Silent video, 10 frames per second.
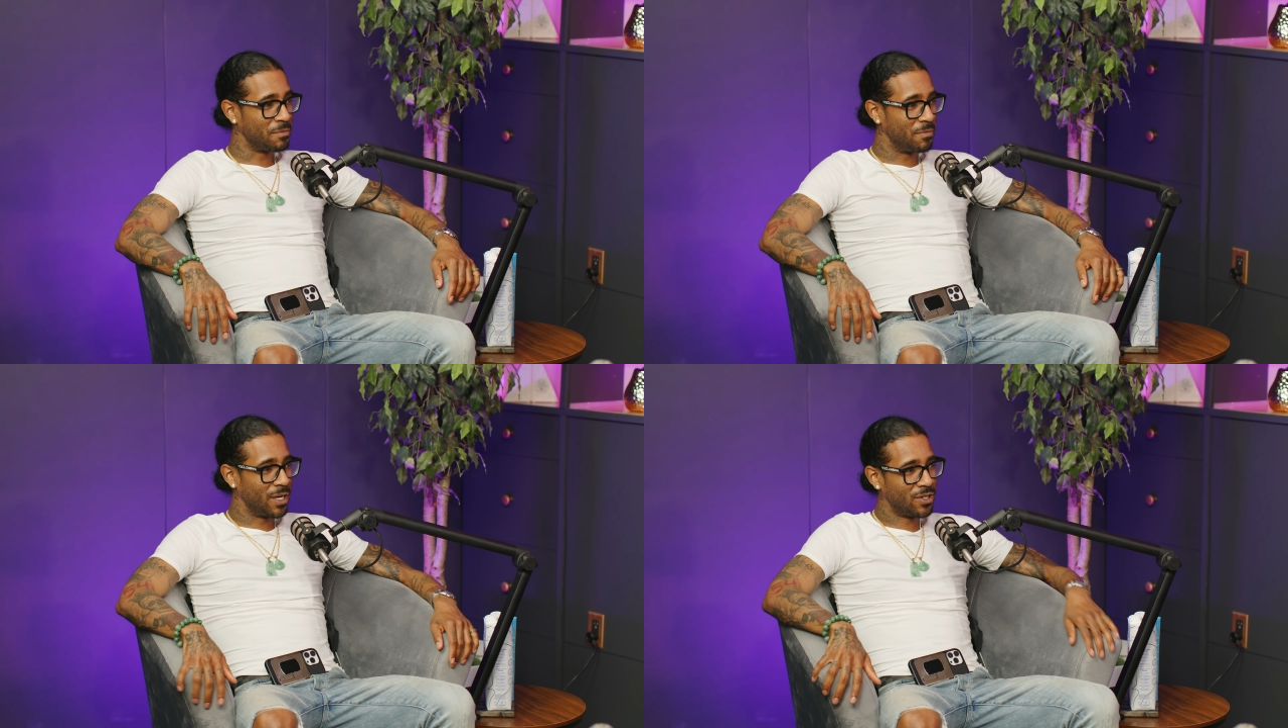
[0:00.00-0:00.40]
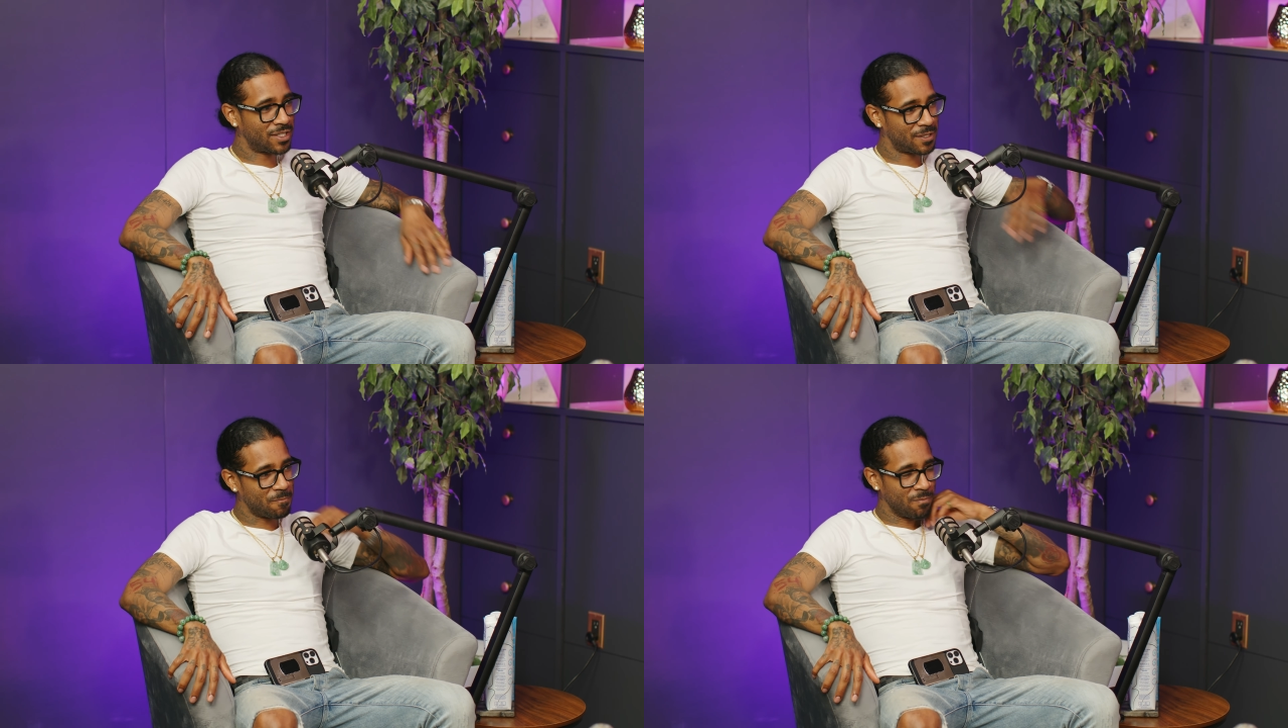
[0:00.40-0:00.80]
Yo,
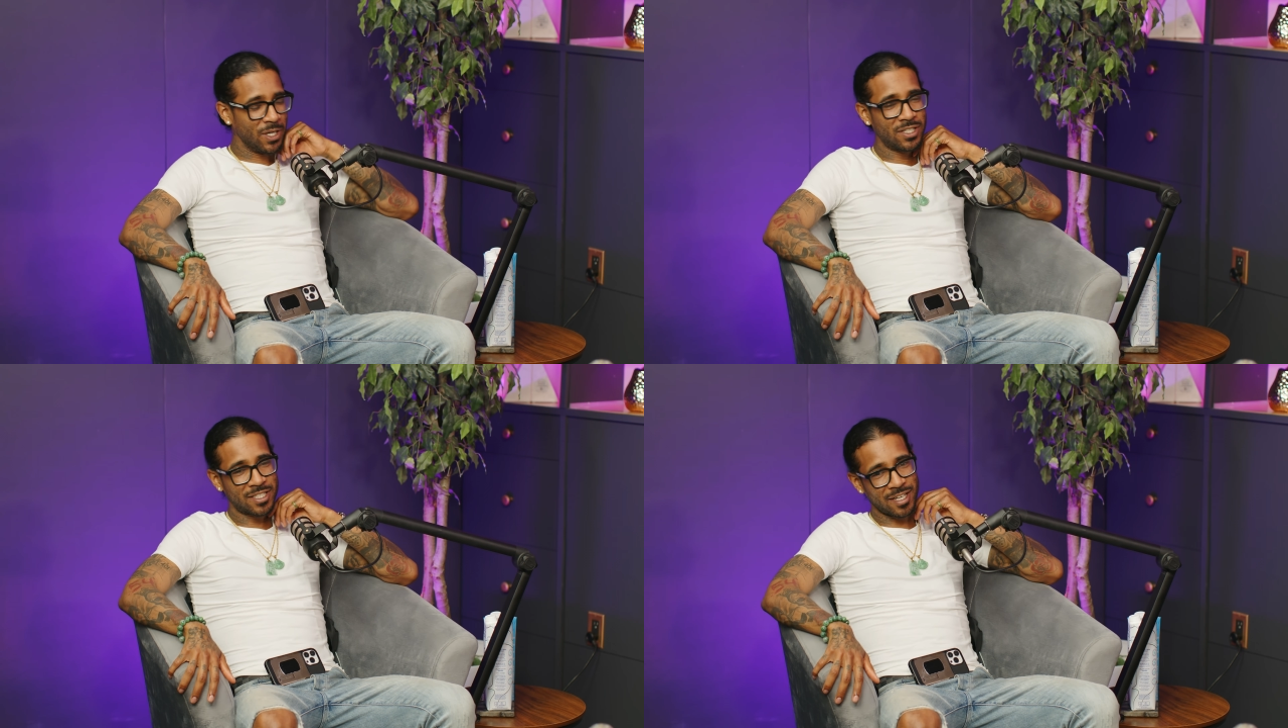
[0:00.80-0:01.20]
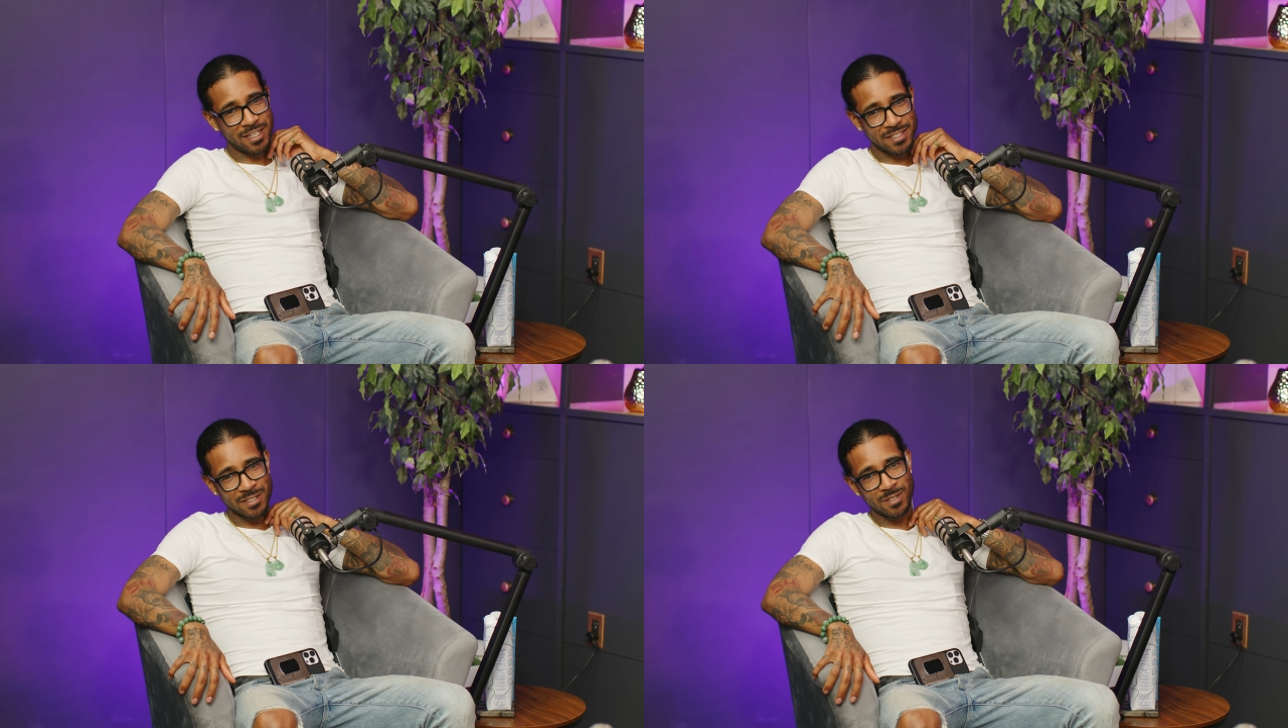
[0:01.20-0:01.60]
milk's, milk's
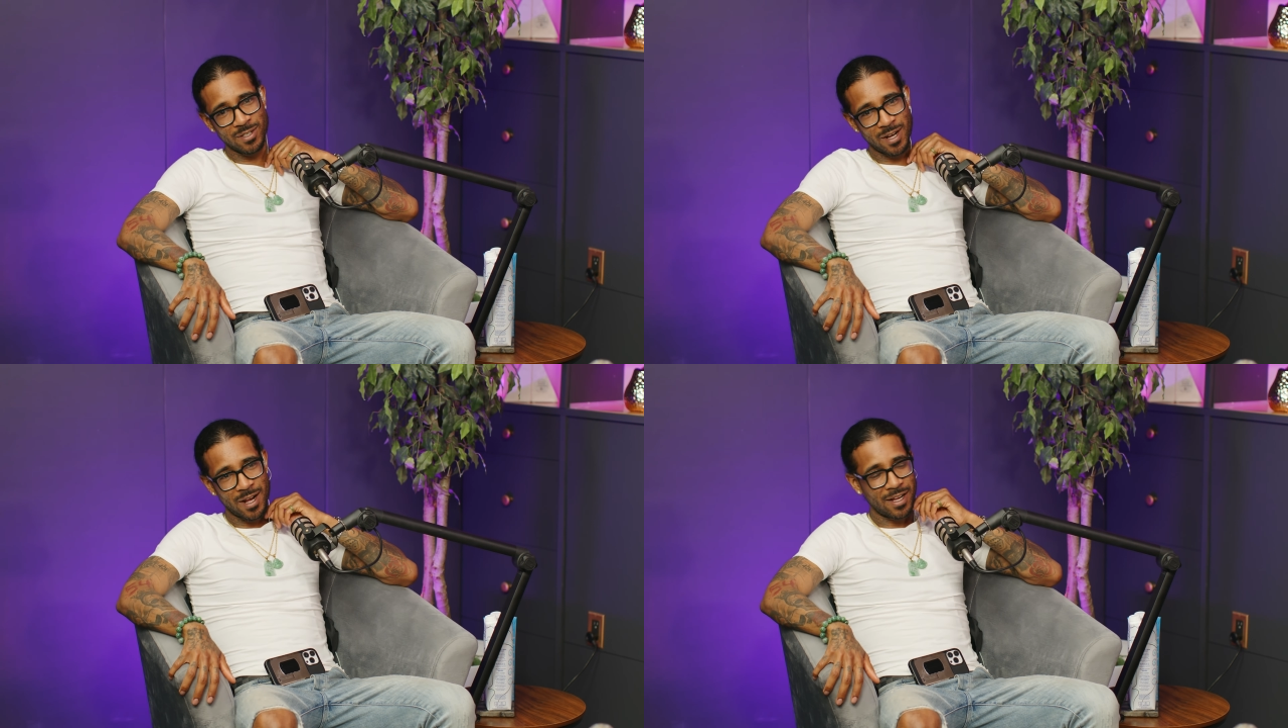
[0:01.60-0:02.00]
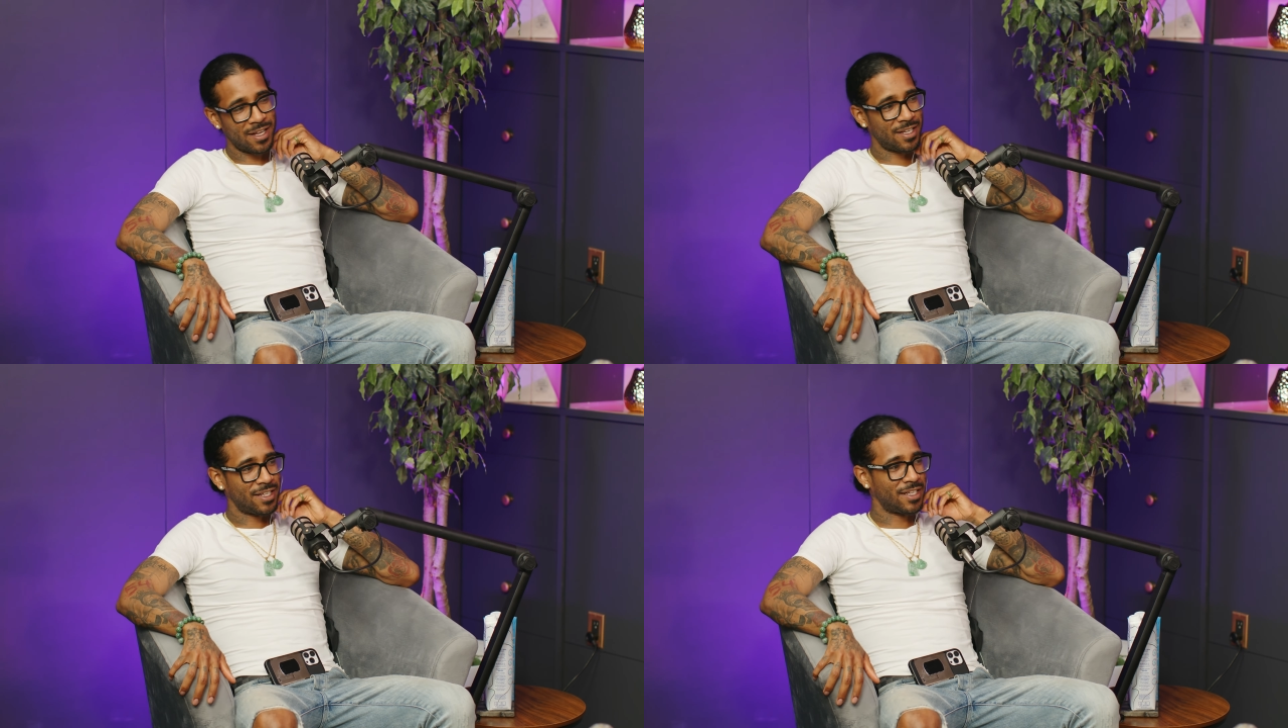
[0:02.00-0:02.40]
crazy. Though. It's
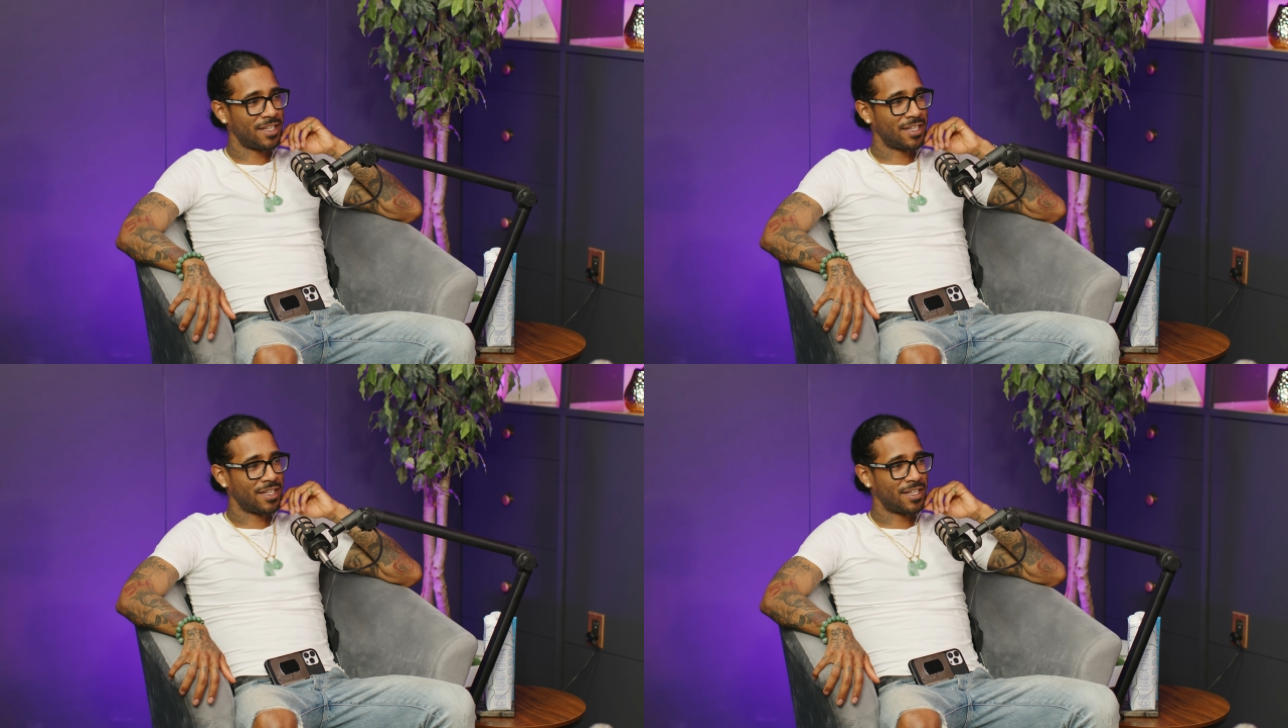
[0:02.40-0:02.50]
crazy because I